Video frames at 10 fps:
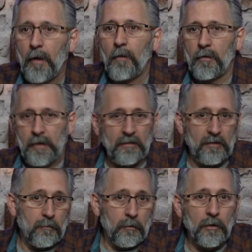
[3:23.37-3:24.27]
they
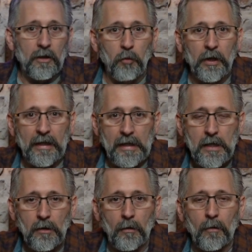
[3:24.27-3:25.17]
said, we're going to
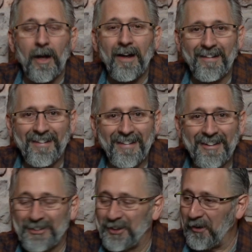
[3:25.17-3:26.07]
eat you.
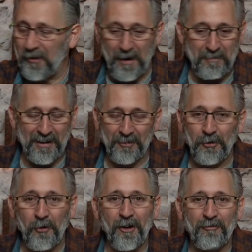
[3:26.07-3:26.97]
So, it was
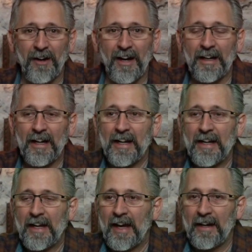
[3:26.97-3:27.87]
horrifying.
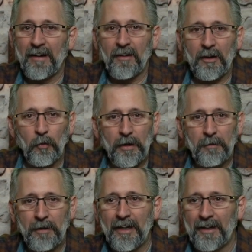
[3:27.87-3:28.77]
And I was like, what do you
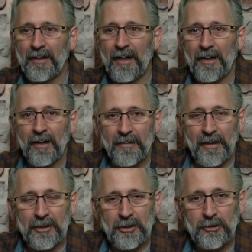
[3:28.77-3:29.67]
mean? And
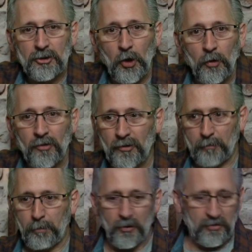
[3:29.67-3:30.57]
they showed us this
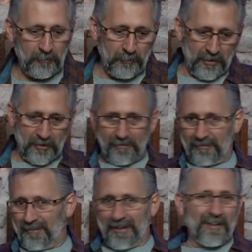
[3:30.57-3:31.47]
person with their
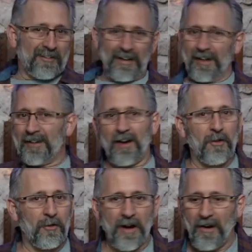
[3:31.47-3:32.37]
insides
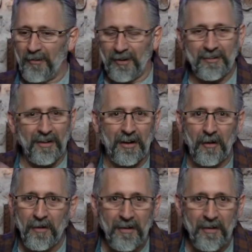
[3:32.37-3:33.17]
hollowed out. It's like,